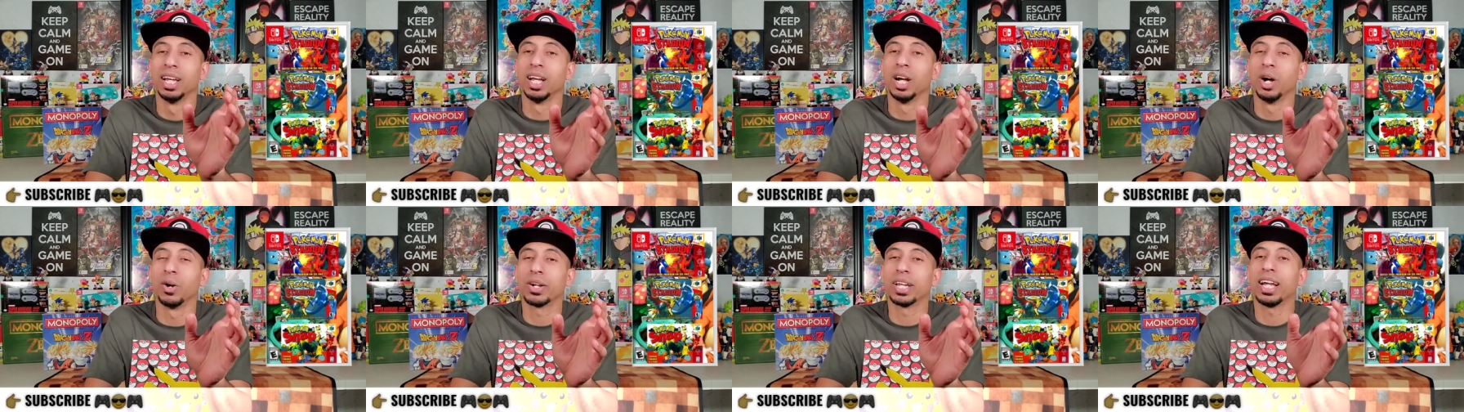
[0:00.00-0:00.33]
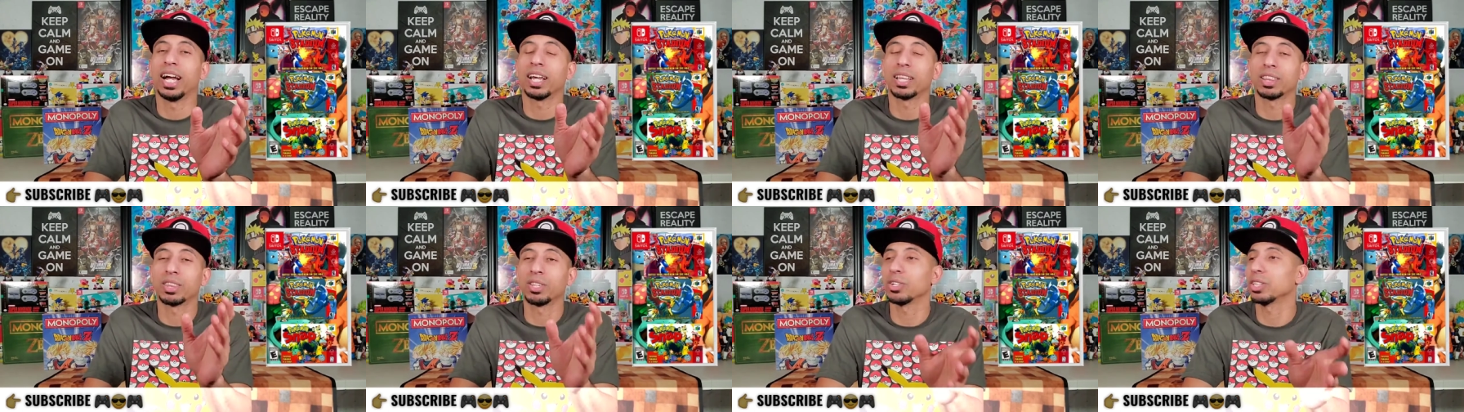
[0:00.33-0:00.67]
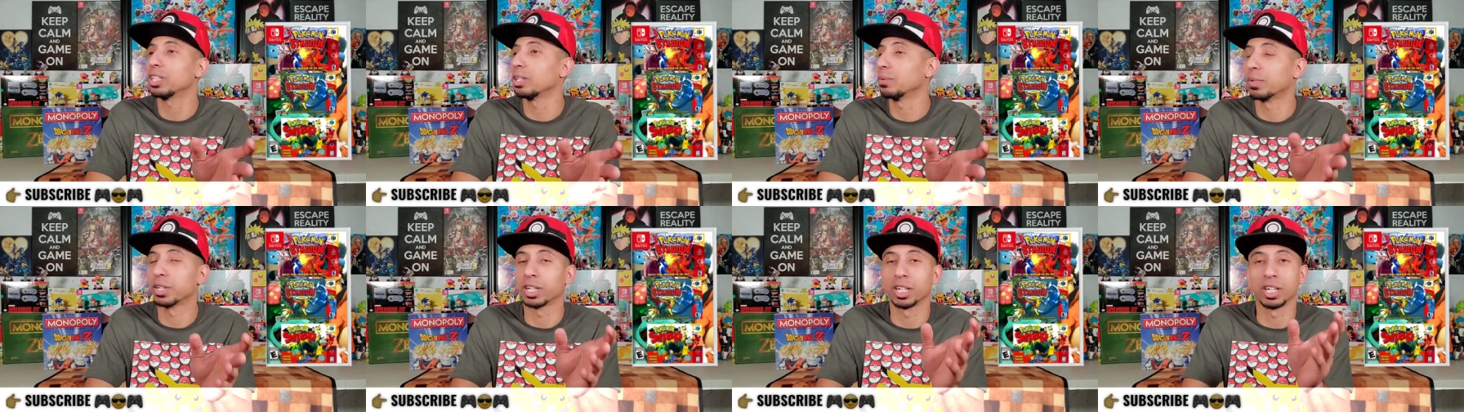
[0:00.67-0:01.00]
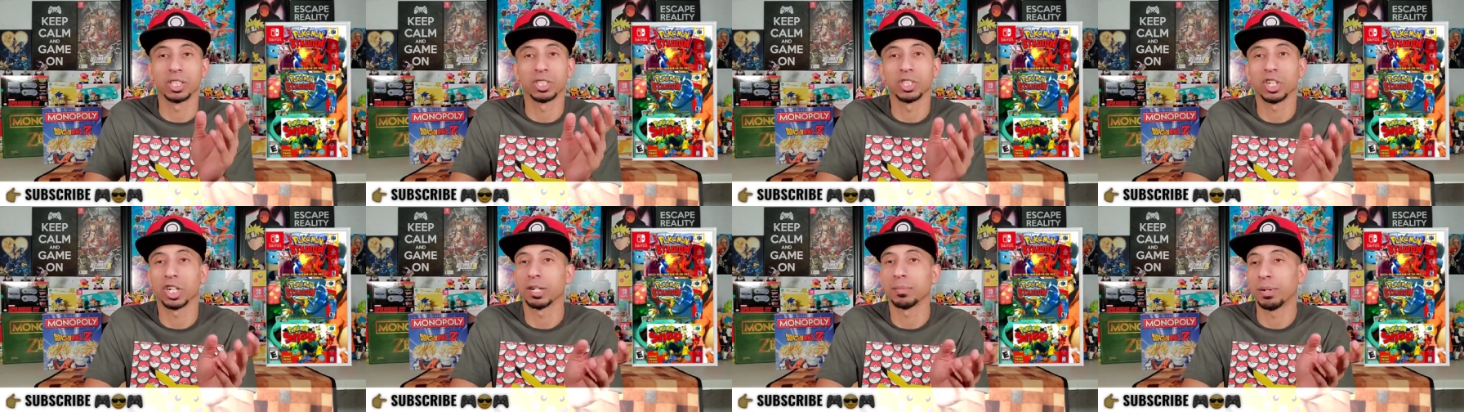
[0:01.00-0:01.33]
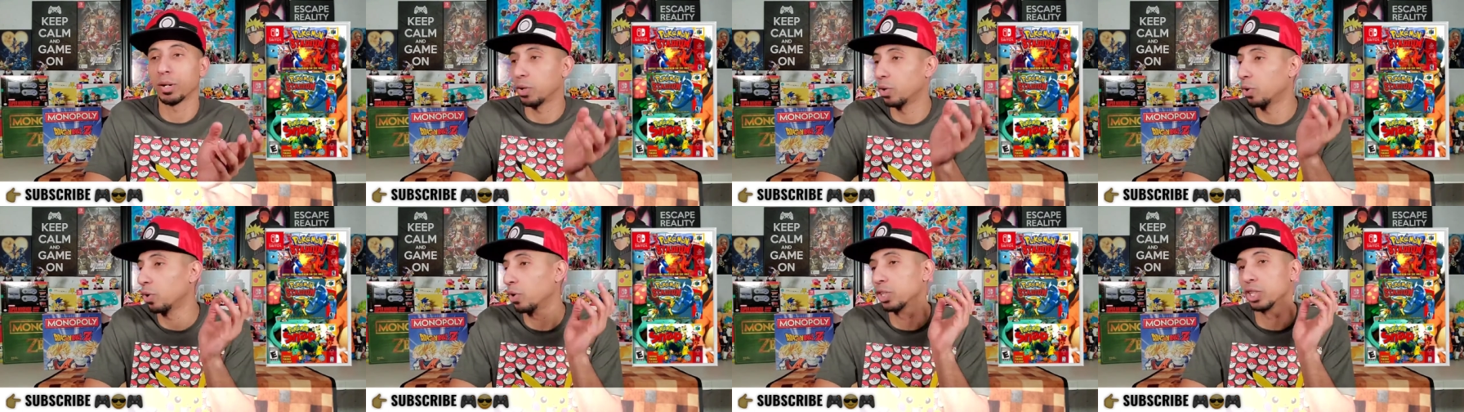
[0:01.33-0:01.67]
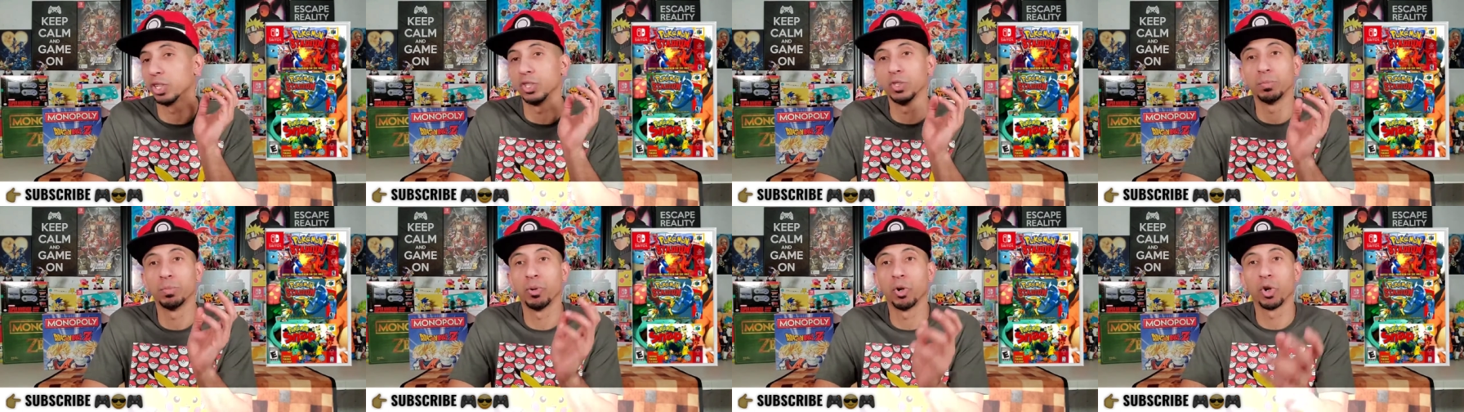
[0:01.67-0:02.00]
Okay, I thought they were gonna talk about all the
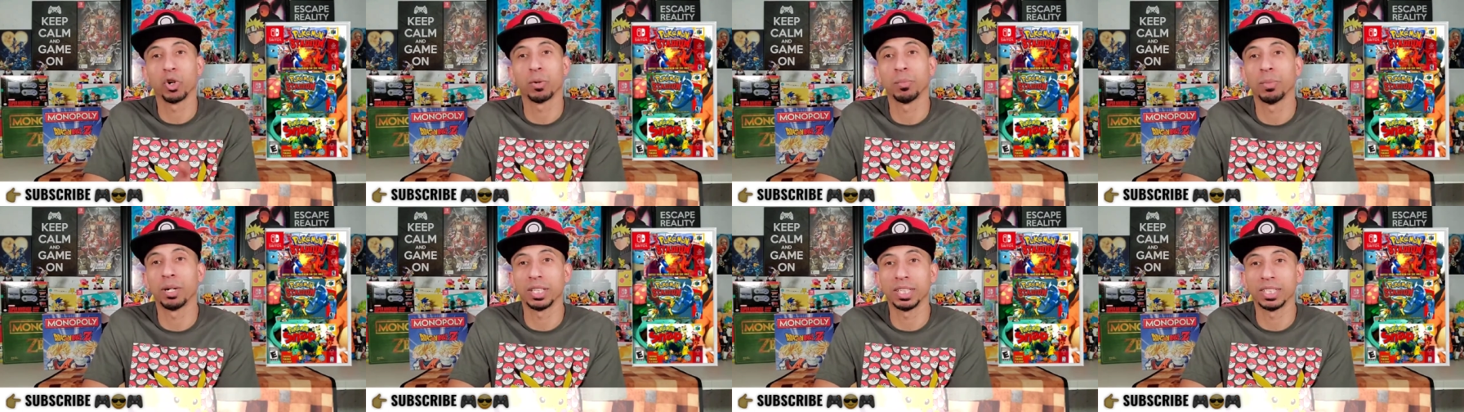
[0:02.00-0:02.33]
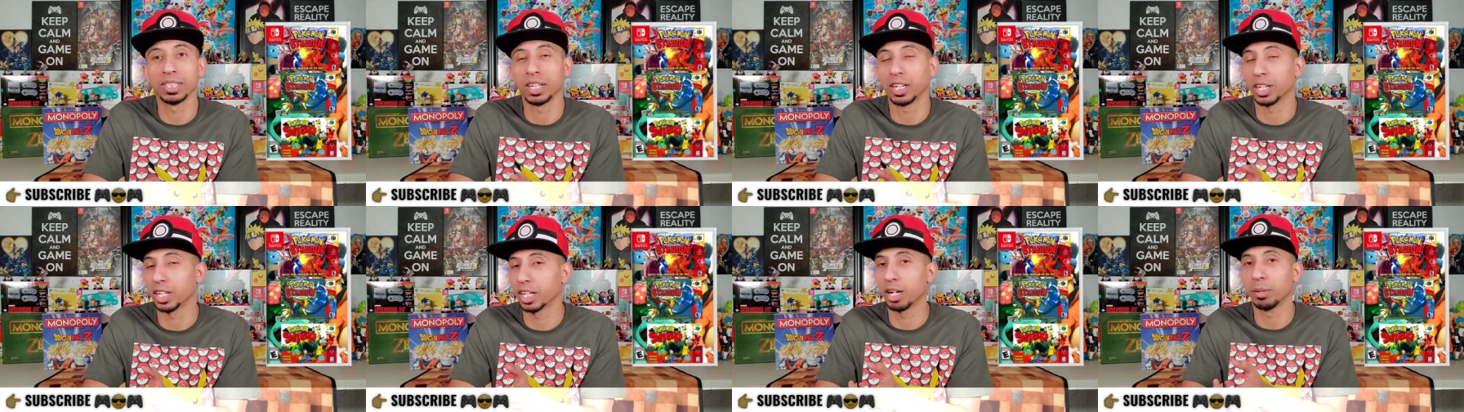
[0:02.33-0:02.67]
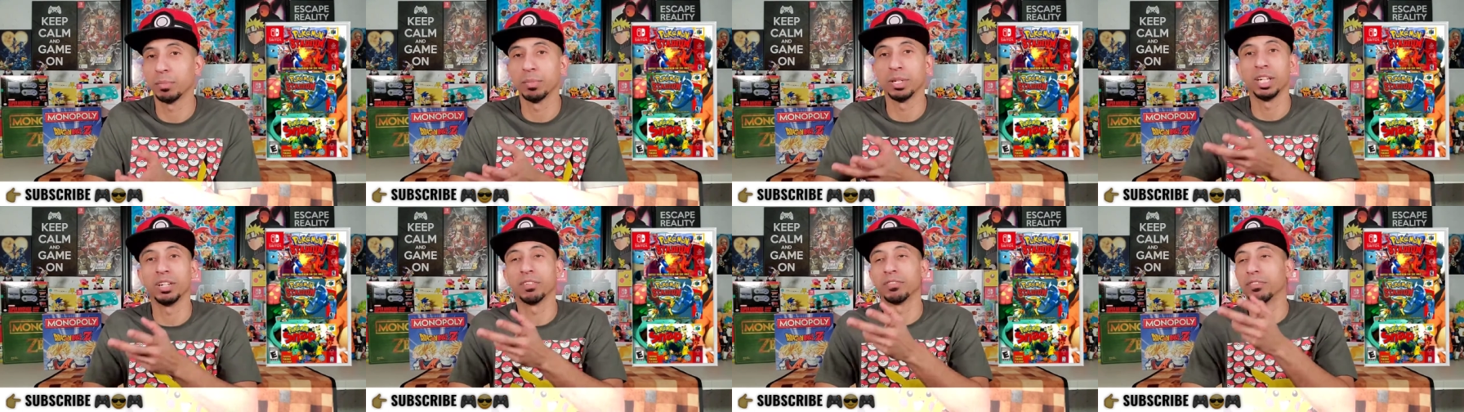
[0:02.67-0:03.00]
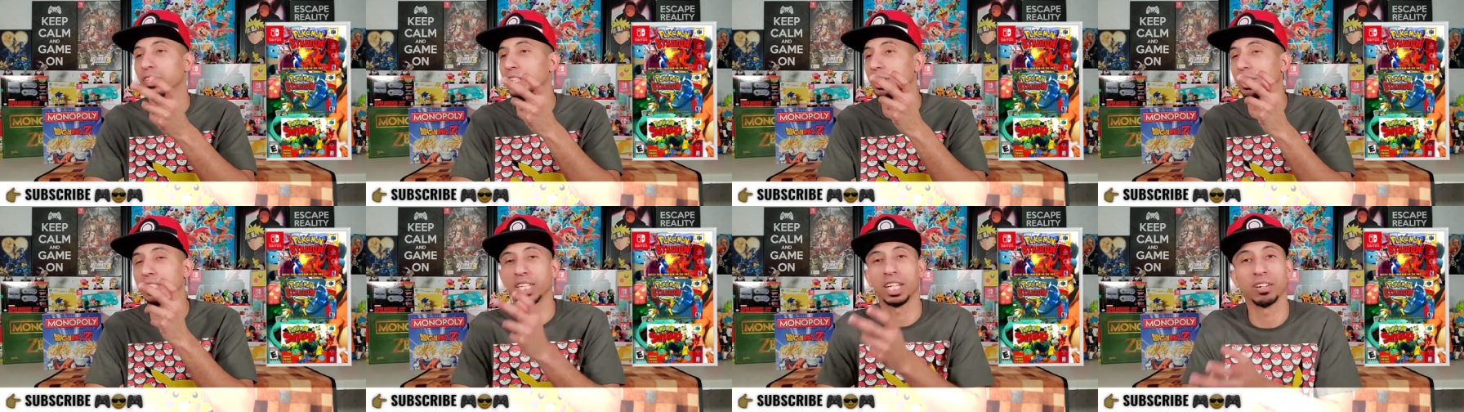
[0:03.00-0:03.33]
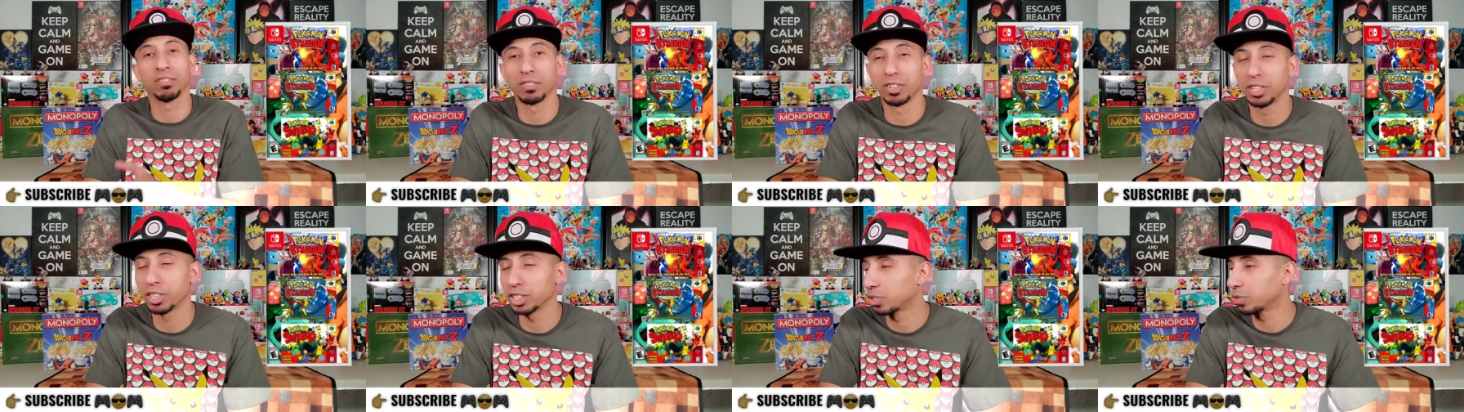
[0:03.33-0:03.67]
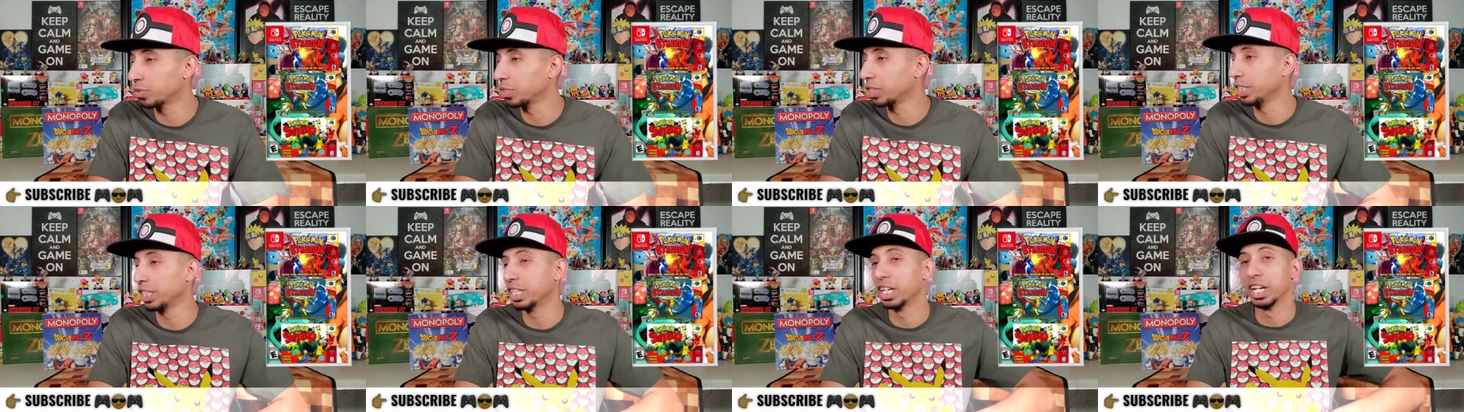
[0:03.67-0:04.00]
new Pokemon things that are coming in for this
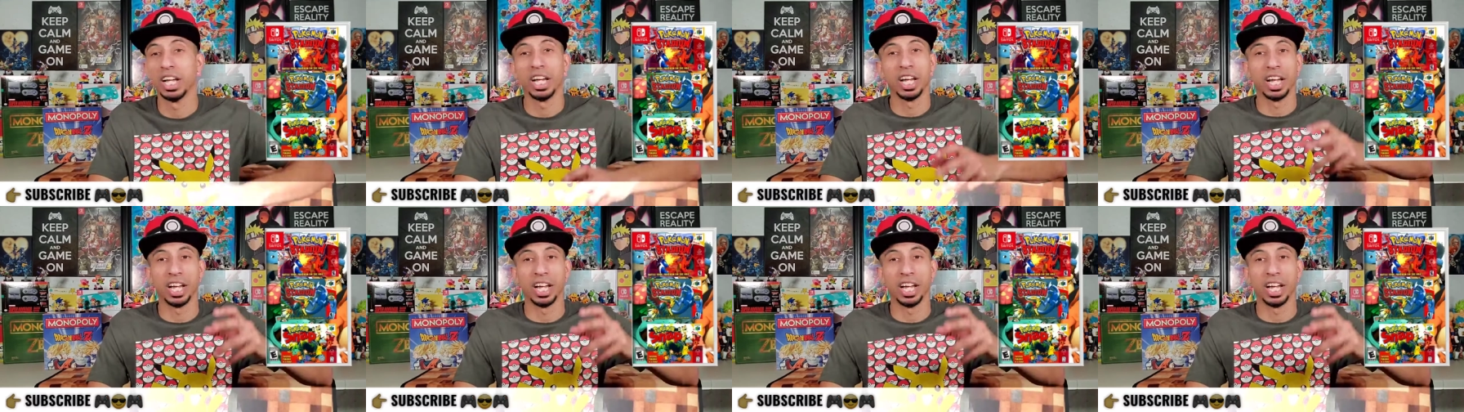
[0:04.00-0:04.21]
anniversary,